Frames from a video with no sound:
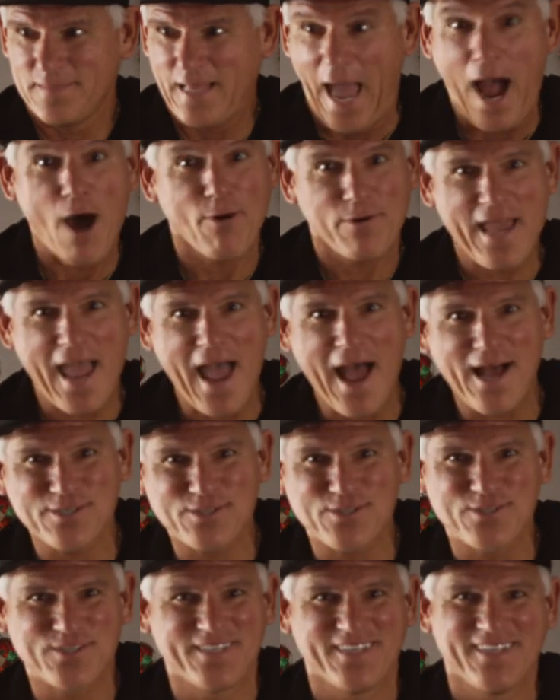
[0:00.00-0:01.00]

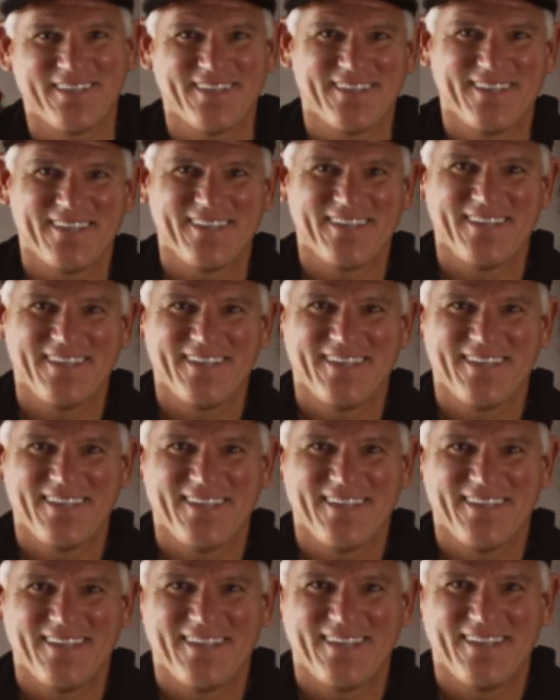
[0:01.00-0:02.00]
outcasts,
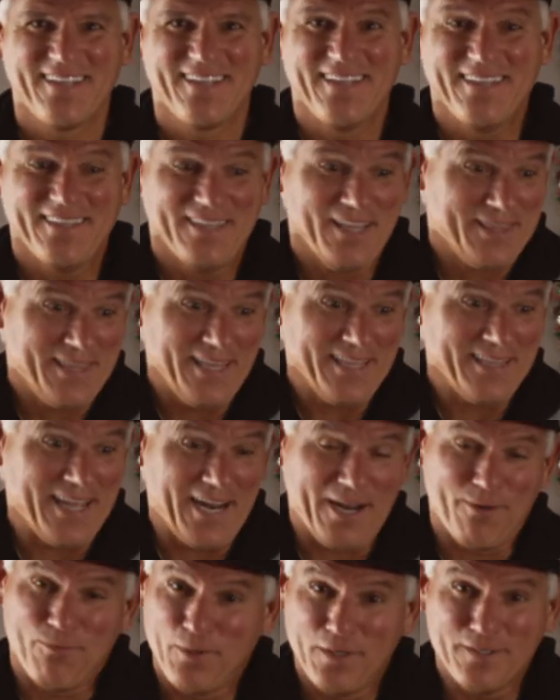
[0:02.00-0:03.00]
the thing
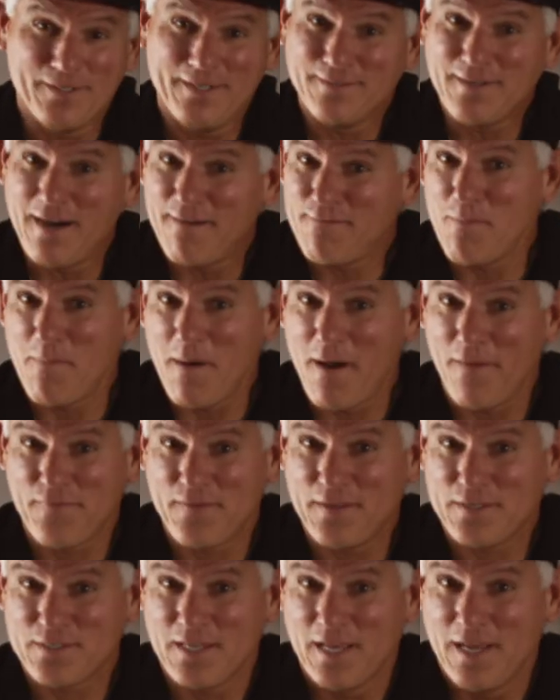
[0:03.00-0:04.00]
that I really love about
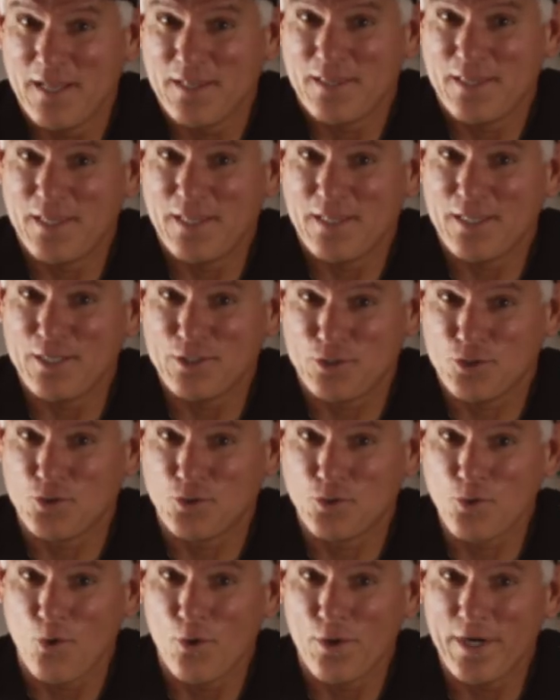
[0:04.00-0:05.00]
this, this
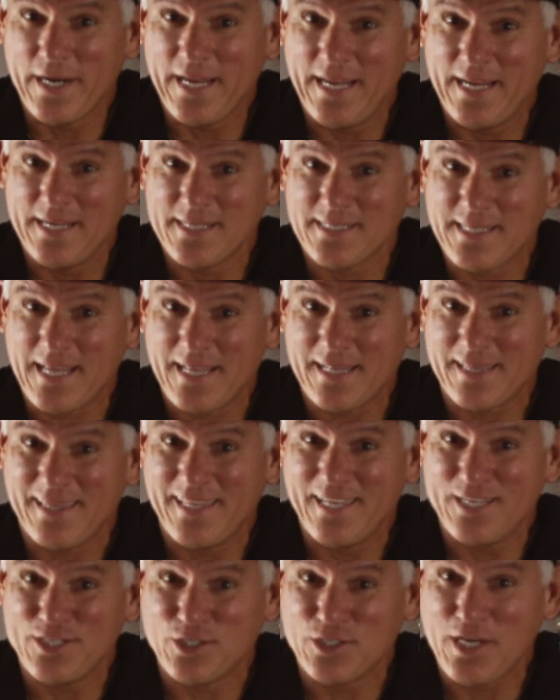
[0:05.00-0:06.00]
story is that
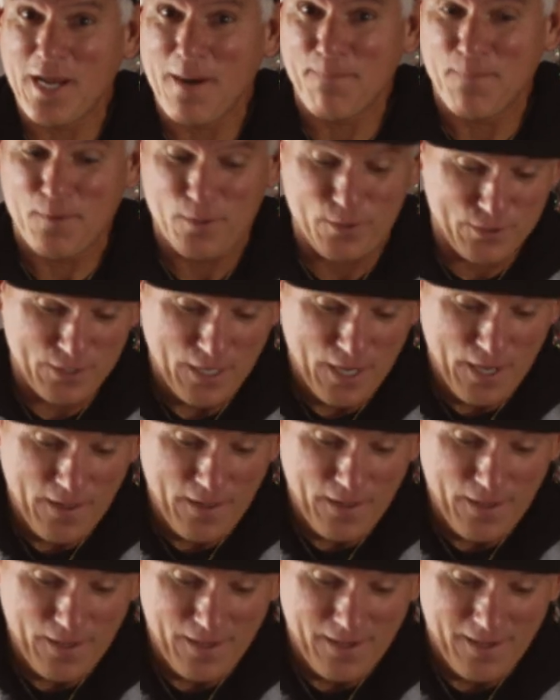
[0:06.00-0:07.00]
these shepherds,
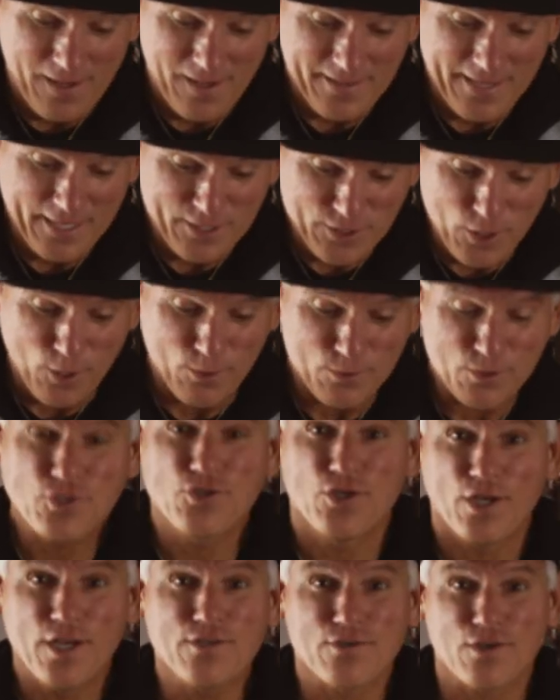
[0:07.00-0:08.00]
they chose
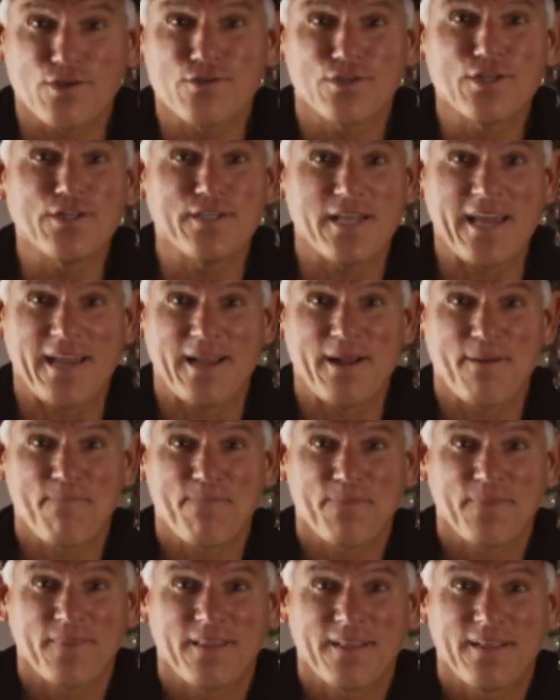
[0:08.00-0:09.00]
Jesus, didn't they,
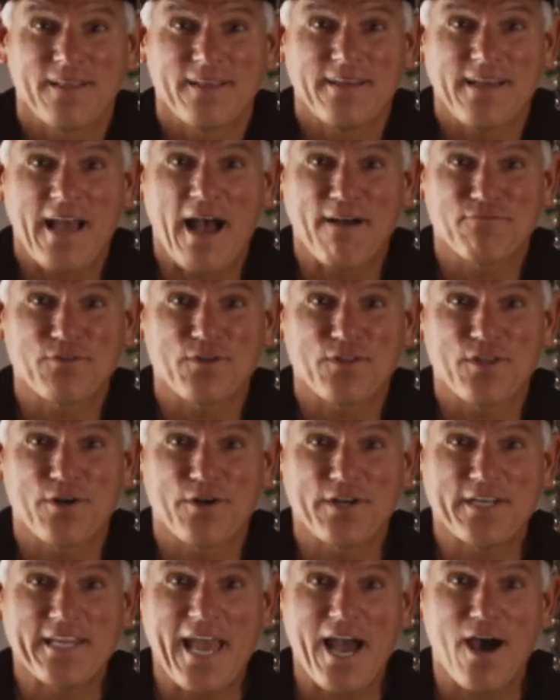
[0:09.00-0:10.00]
after
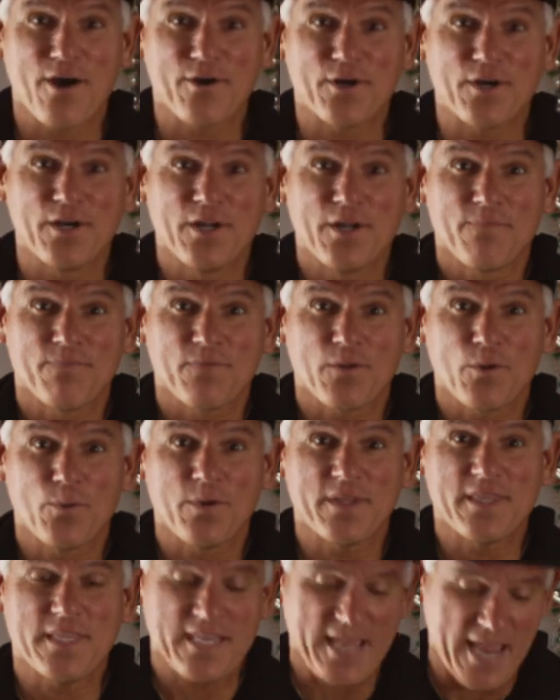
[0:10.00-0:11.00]
their encounter
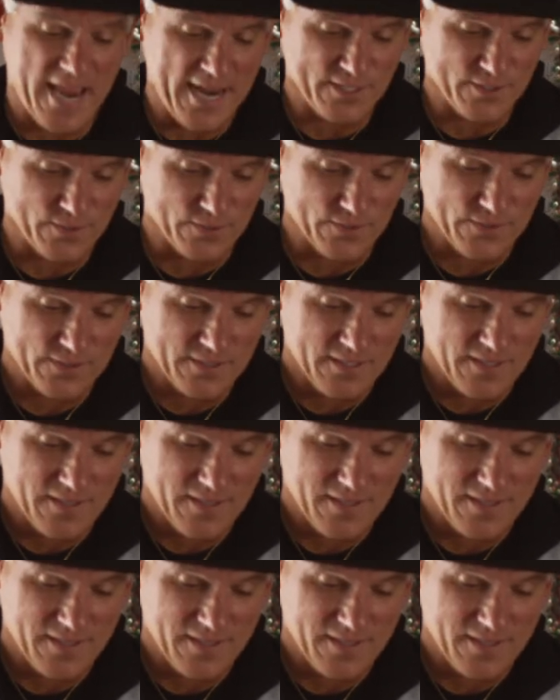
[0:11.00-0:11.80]
with the angels.